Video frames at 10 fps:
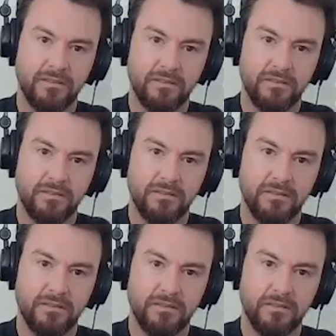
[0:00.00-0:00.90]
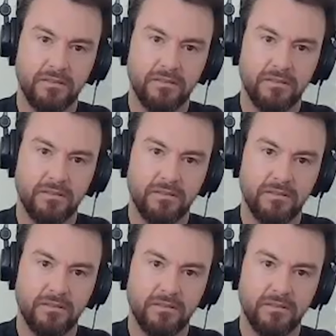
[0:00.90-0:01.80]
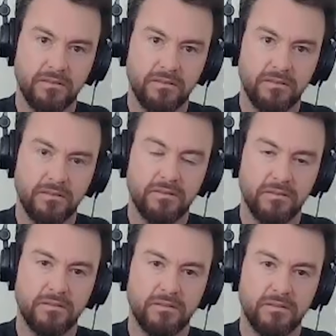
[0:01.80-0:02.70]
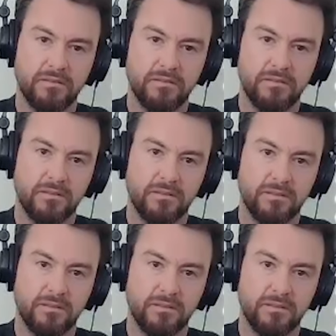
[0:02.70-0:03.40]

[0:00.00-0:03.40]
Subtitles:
(not speaking)